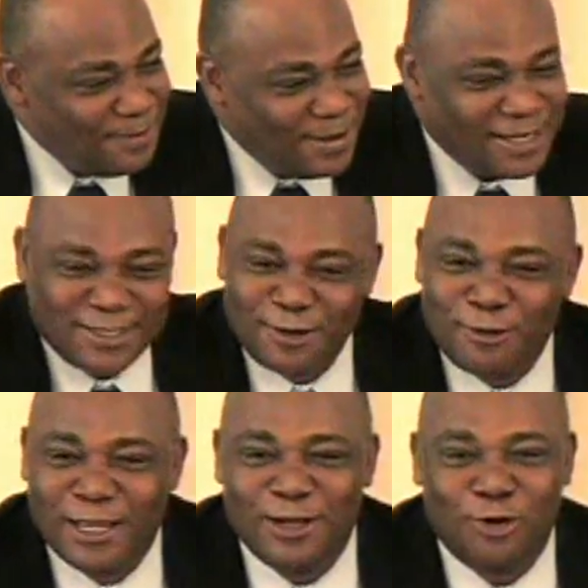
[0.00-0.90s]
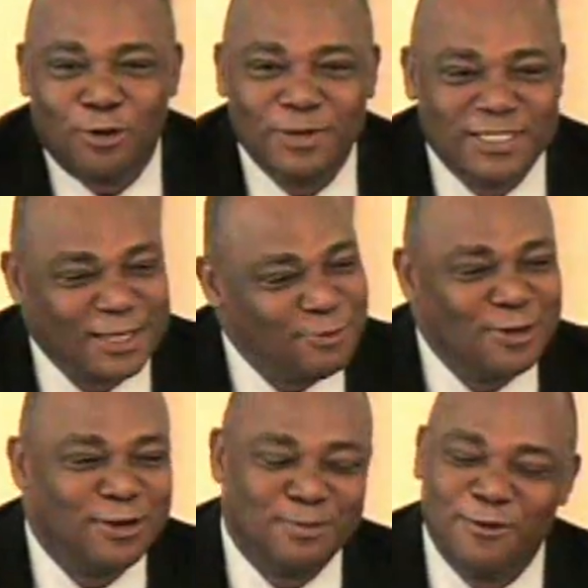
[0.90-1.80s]
Pastor Craig called me, he said, We're
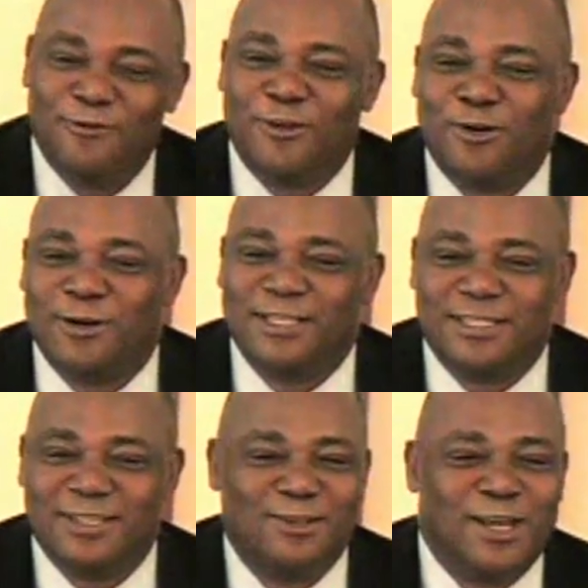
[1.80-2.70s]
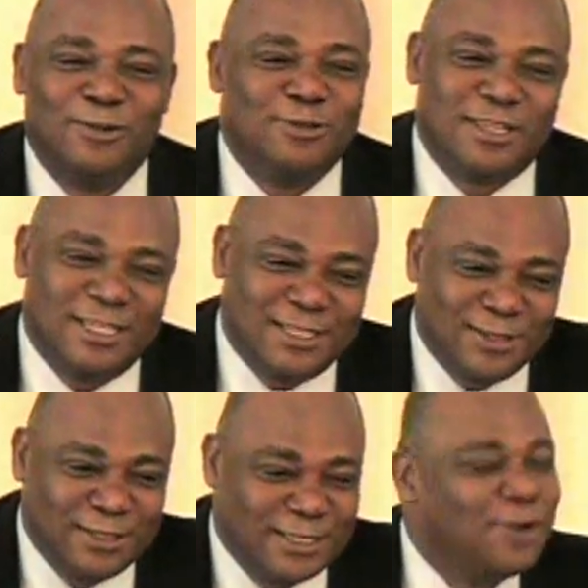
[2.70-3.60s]
going to move forward. I said, No, I don't think
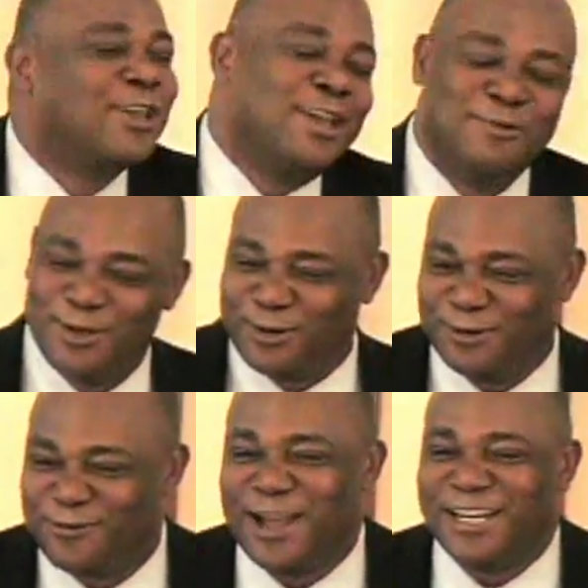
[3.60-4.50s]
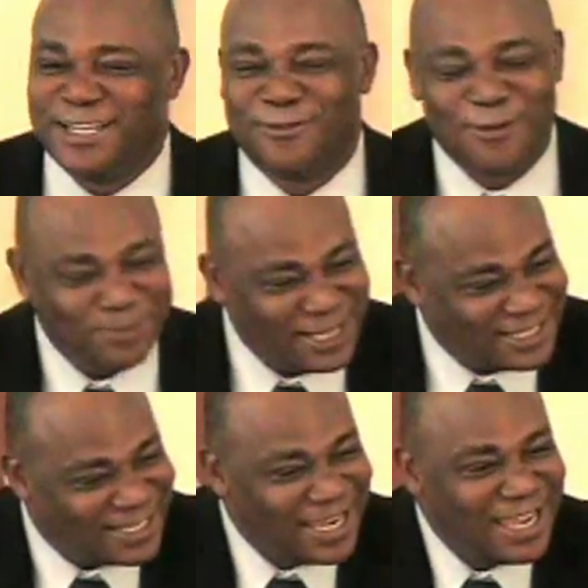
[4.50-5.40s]
so. He said, Okay, we're going to find a different
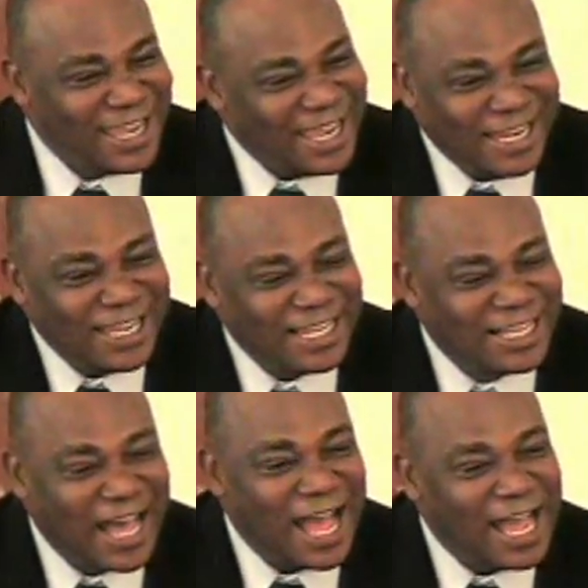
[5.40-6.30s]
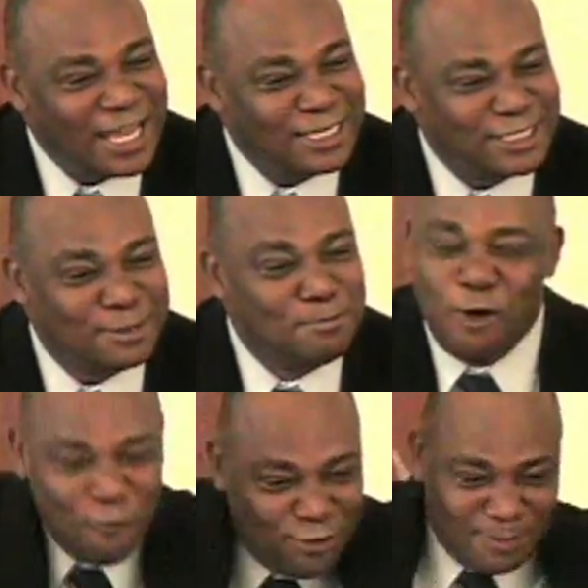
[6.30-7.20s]
place. And then God
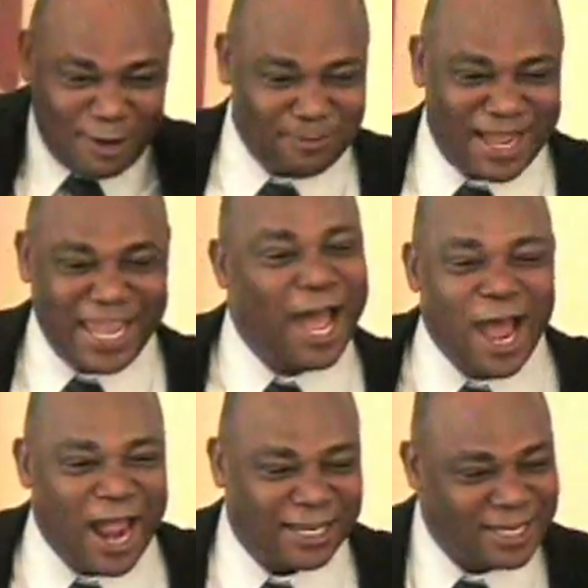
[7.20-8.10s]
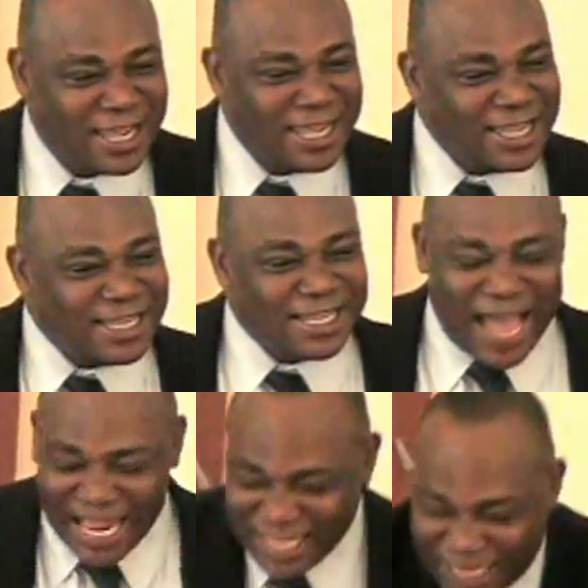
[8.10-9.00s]
moved them on my heart. God